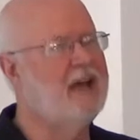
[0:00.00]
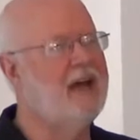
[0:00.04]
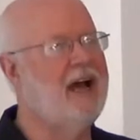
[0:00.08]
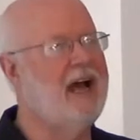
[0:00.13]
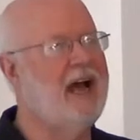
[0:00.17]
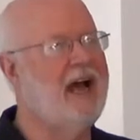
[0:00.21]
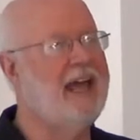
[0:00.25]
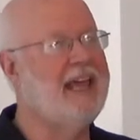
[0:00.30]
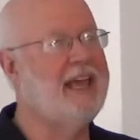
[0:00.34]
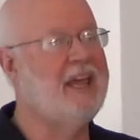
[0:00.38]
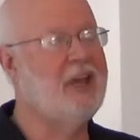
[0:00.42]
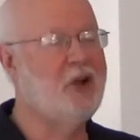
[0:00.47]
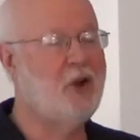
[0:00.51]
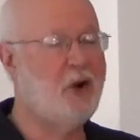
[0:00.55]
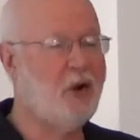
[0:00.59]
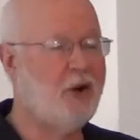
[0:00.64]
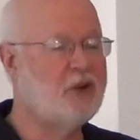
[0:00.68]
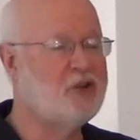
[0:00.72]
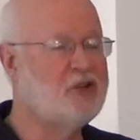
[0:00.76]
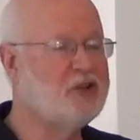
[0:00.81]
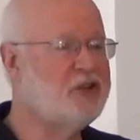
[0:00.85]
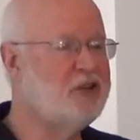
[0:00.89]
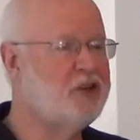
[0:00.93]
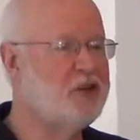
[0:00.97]
Uh, I
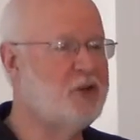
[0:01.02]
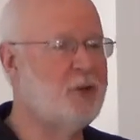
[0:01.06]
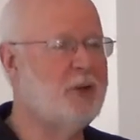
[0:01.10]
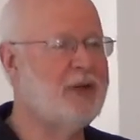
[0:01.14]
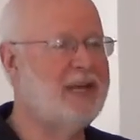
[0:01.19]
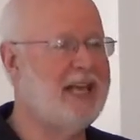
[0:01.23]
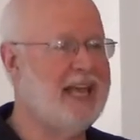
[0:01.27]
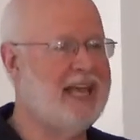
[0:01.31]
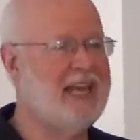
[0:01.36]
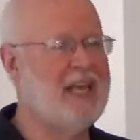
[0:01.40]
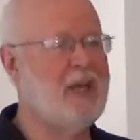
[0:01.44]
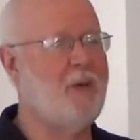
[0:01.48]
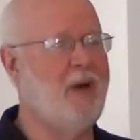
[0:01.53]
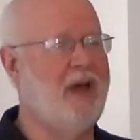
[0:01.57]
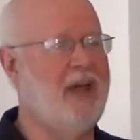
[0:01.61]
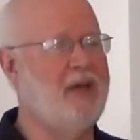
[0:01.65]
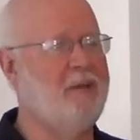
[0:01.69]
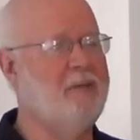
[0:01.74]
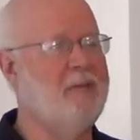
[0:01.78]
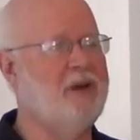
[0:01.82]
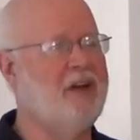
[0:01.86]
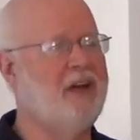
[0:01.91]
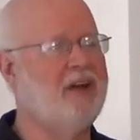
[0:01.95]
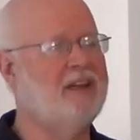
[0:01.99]
encourage you to do it
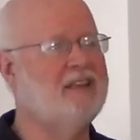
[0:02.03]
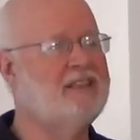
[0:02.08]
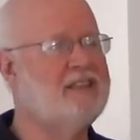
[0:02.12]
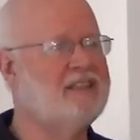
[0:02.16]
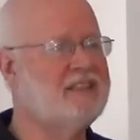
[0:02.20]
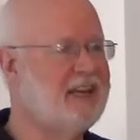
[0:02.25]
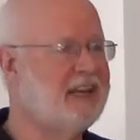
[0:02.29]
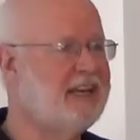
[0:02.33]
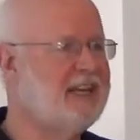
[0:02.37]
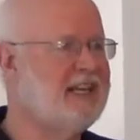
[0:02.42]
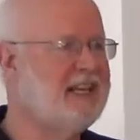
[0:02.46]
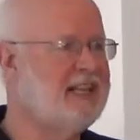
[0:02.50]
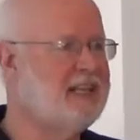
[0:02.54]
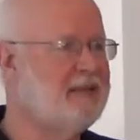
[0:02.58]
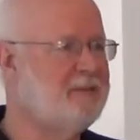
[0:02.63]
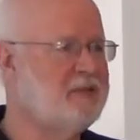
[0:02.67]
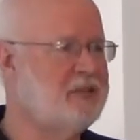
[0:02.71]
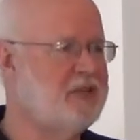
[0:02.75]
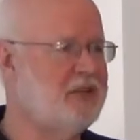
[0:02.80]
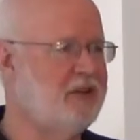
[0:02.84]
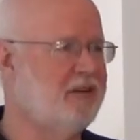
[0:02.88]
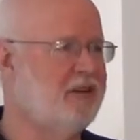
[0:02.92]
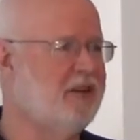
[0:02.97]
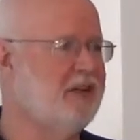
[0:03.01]
anyway because studying the
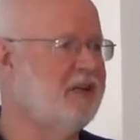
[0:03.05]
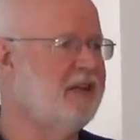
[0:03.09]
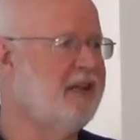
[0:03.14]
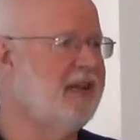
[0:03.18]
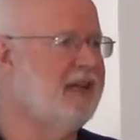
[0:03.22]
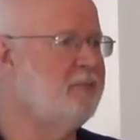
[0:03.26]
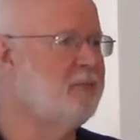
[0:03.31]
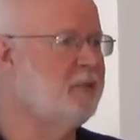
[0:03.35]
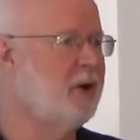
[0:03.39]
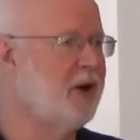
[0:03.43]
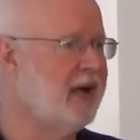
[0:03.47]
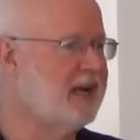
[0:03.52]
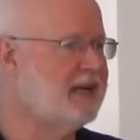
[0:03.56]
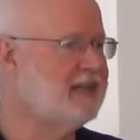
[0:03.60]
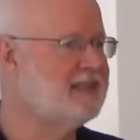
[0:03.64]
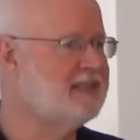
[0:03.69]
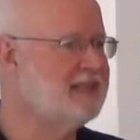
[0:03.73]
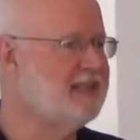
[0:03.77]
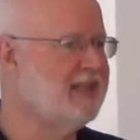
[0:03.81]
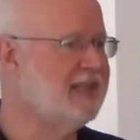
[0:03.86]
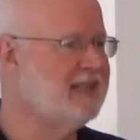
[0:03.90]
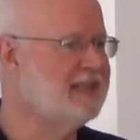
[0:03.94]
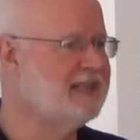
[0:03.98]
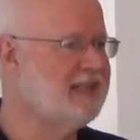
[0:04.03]
material and
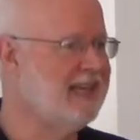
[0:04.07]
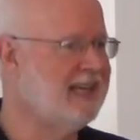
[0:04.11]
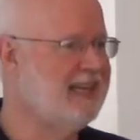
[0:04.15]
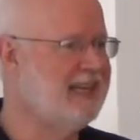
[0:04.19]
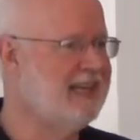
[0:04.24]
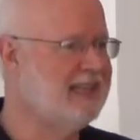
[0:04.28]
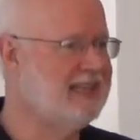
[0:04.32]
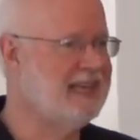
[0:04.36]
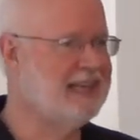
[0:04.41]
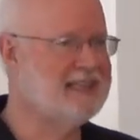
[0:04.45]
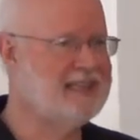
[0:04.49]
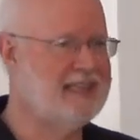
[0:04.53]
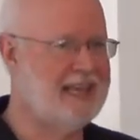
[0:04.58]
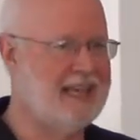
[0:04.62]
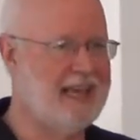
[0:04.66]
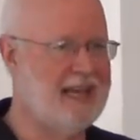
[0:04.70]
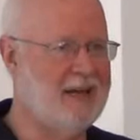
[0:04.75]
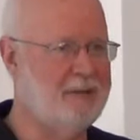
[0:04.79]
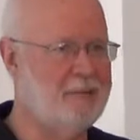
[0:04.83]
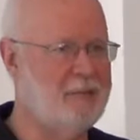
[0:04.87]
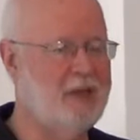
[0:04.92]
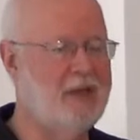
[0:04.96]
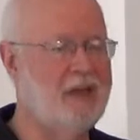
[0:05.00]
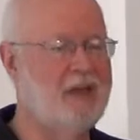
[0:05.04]
practicing and taking the
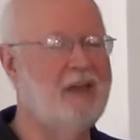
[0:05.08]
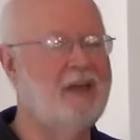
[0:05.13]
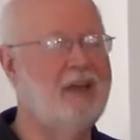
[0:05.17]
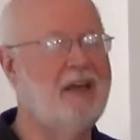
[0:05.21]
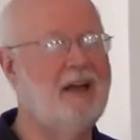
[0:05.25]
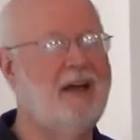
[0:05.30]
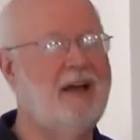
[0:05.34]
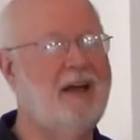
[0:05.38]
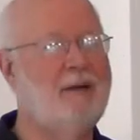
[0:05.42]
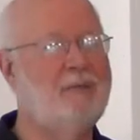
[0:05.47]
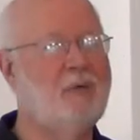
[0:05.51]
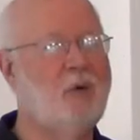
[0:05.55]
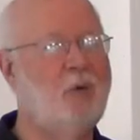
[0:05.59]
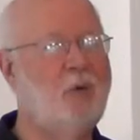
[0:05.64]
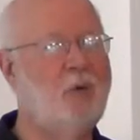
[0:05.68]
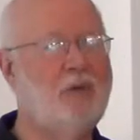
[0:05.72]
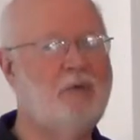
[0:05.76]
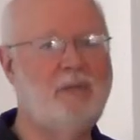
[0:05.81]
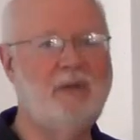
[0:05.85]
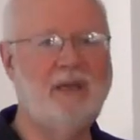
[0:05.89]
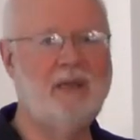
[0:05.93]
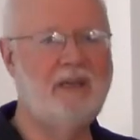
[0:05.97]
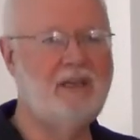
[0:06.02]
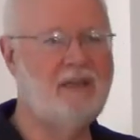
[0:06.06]
exam um,
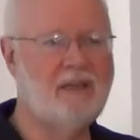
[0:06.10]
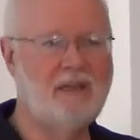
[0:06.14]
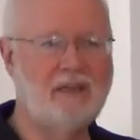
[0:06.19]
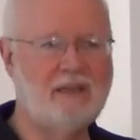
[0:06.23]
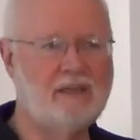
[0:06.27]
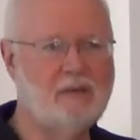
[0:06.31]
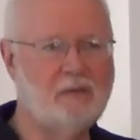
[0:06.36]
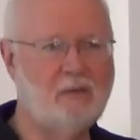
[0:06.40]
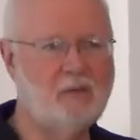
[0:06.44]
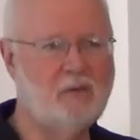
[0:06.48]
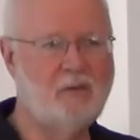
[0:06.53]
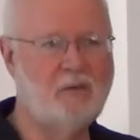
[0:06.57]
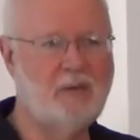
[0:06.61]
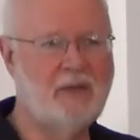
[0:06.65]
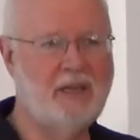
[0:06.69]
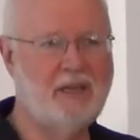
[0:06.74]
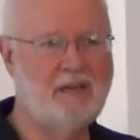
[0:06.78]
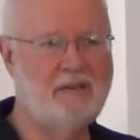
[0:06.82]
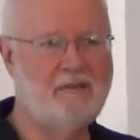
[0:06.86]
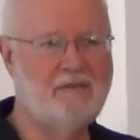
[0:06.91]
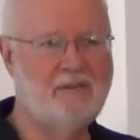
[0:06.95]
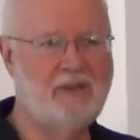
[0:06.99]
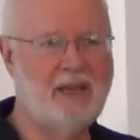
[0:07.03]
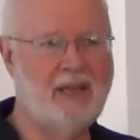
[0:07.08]
would be, it will be
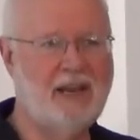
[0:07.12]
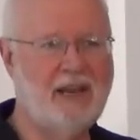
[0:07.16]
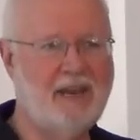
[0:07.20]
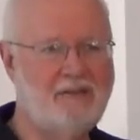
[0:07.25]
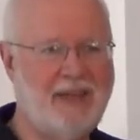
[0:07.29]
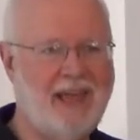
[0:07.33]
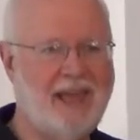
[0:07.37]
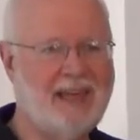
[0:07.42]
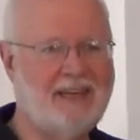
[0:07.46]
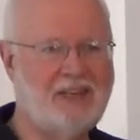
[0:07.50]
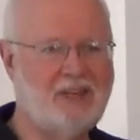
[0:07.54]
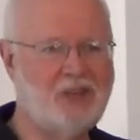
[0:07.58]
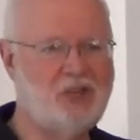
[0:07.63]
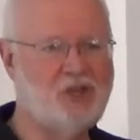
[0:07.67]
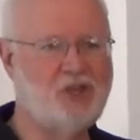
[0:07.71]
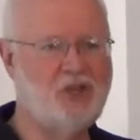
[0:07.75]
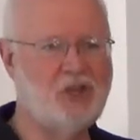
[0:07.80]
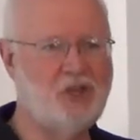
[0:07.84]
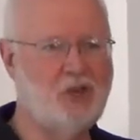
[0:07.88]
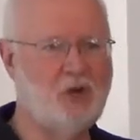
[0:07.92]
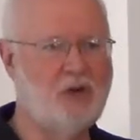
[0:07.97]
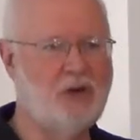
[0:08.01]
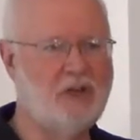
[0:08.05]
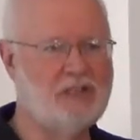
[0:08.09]
a, an advantage
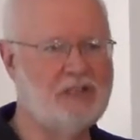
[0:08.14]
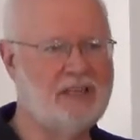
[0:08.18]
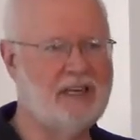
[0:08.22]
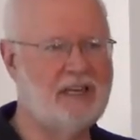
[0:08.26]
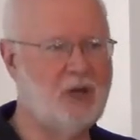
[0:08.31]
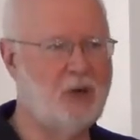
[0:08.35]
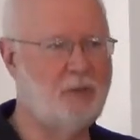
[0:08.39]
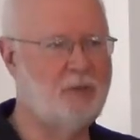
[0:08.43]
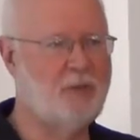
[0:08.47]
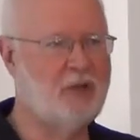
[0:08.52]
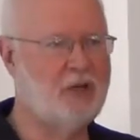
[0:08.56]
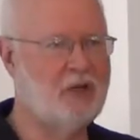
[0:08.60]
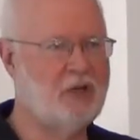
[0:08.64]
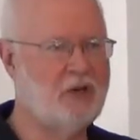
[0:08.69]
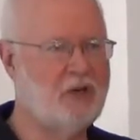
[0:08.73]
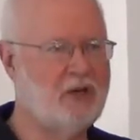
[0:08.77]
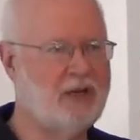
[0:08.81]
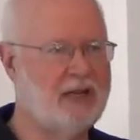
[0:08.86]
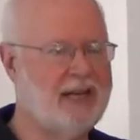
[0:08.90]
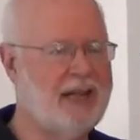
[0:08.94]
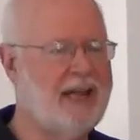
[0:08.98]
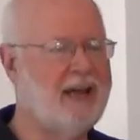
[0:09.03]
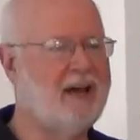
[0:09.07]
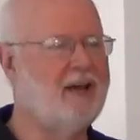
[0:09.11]
to you because it will help you
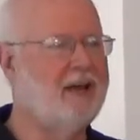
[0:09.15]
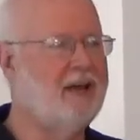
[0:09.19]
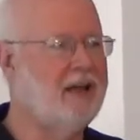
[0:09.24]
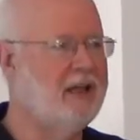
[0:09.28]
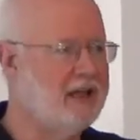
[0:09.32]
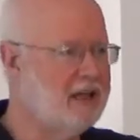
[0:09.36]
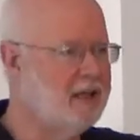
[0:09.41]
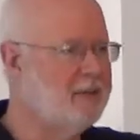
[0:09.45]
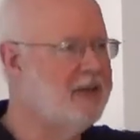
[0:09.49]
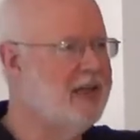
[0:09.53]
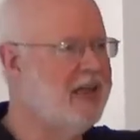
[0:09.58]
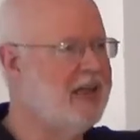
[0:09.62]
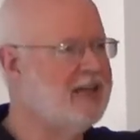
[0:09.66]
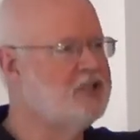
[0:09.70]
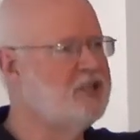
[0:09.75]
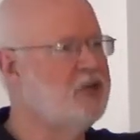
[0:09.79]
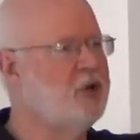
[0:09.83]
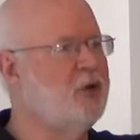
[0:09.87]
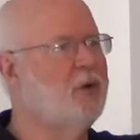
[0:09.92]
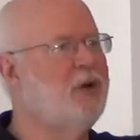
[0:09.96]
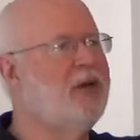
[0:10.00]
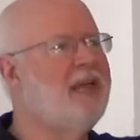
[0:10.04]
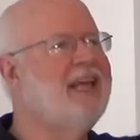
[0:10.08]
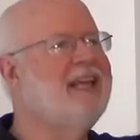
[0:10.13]
learn it. Now, let me ask
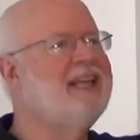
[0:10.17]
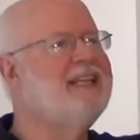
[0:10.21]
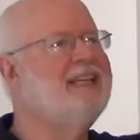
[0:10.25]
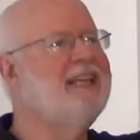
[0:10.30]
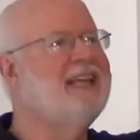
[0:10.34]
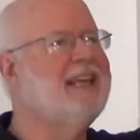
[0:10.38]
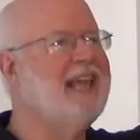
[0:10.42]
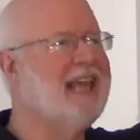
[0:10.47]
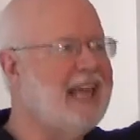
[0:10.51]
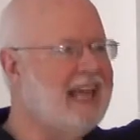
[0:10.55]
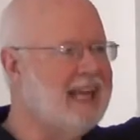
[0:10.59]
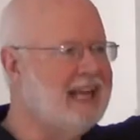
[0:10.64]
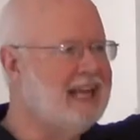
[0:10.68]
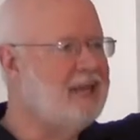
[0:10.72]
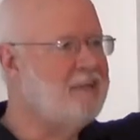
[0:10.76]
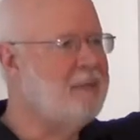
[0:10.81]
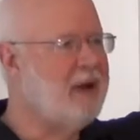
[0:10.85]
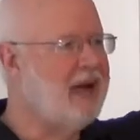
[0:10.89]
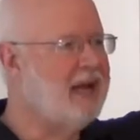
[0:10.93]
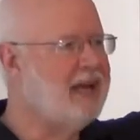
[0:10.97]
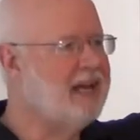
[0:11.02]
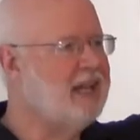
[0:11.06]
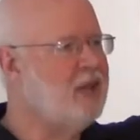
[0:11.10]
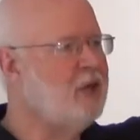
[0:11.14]
you, did
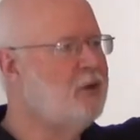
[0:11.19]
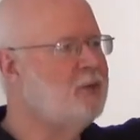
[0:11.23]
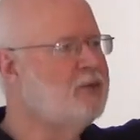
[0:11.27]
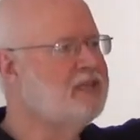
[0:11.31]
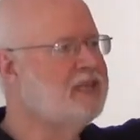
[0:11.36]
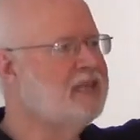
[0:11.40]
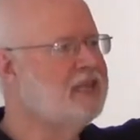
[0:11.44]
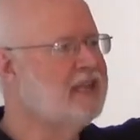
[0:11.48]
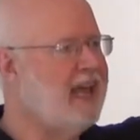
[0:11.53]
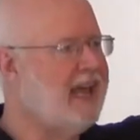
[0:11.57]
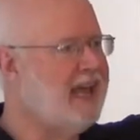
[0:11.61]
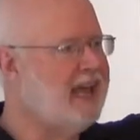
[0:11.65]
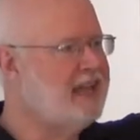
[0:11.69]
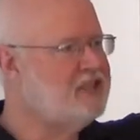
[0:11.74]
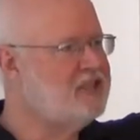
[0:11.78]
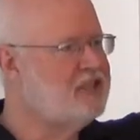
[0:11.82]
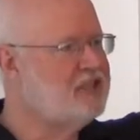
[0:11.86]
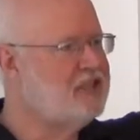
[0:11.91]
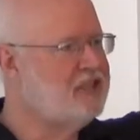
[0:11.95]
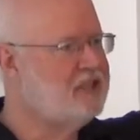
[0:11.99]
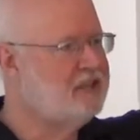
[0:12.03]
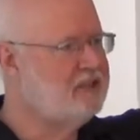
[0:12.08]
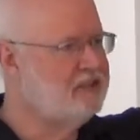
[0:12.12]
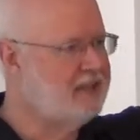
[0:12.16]
anybody who was in
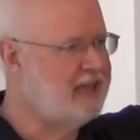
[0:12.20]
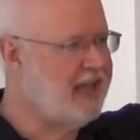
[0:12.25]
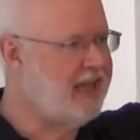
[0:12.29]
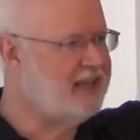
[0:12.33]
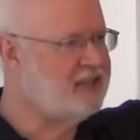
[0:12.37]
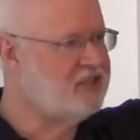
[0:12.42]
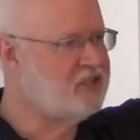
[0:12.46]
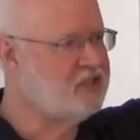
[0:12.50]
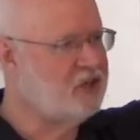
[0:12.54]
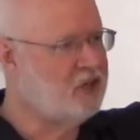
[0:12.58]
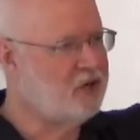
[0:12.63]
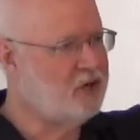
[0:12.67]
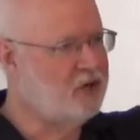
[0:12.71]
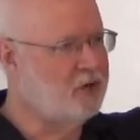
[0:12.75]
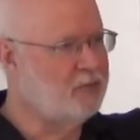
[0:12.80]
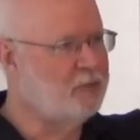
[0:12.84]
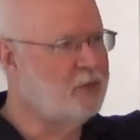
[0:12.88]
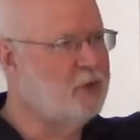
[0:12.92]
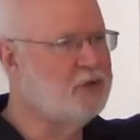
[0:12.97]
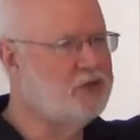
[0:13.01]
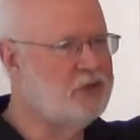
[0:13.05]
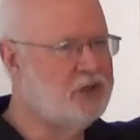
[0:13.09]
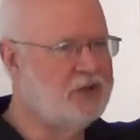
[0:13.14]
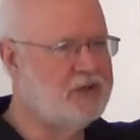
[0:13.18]
last last
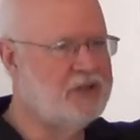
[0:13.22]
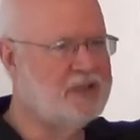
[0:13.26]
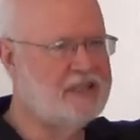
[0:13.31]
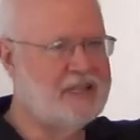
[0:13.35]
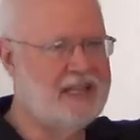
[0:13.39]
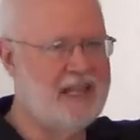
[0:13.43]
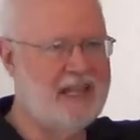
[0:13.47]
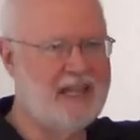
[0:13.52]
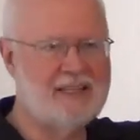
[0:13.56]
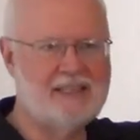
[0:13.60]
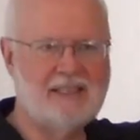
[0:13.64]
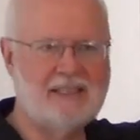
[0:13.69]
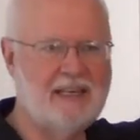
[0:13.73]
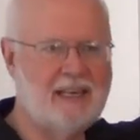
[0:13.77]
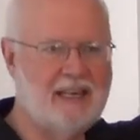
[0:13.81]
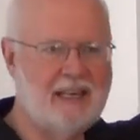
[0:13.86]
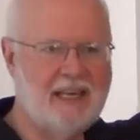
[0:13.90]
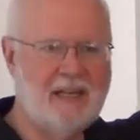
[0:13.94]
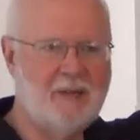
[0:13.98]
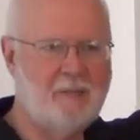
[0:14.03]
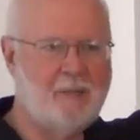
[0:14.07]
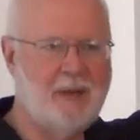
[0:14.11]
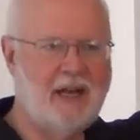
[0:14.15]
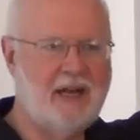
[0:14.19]
term who took the test, did
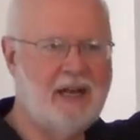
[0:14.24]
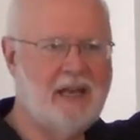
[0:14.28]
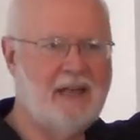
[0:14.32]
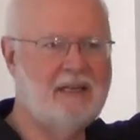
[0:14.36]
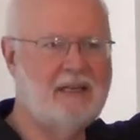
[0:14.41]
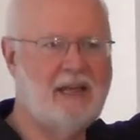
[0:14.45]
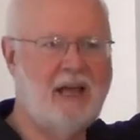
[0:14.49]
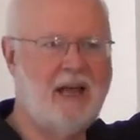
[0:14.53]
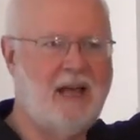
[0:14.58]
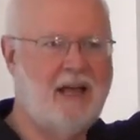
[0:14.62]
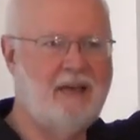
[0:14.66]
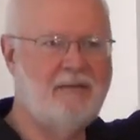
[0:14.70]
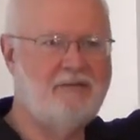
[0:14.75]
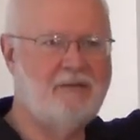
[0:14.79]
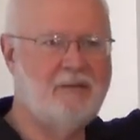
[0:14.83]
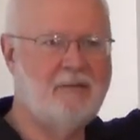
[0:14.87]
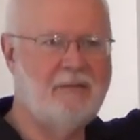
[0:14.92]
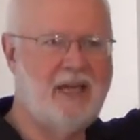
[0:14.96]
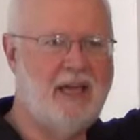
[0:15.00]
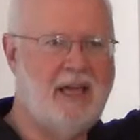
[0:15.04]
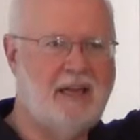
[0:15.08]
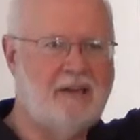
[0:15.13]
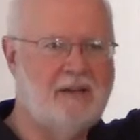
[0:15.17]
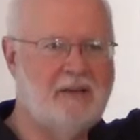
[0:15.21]
anybody die from
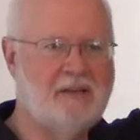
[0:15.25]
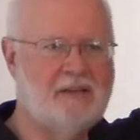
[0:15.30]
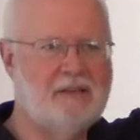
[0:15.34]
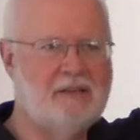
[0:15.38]
that?